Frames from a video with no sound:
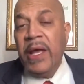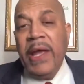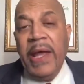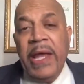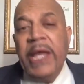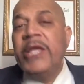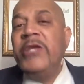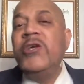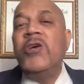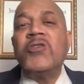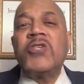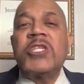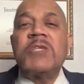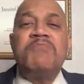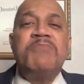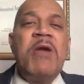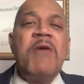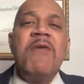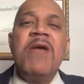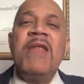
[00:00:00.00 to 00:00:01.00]
in your
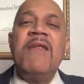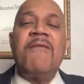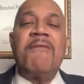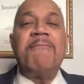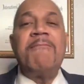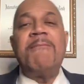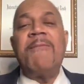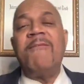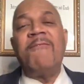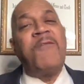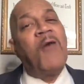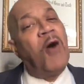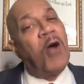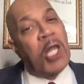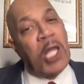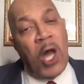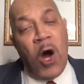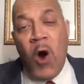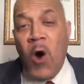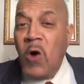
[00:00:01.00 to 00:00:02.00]
spirit for a
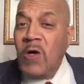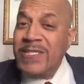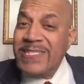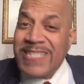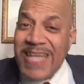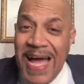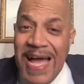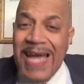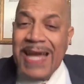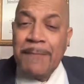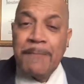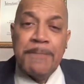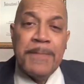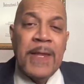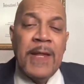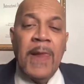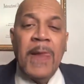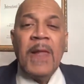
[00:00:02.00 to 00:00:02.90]
long time.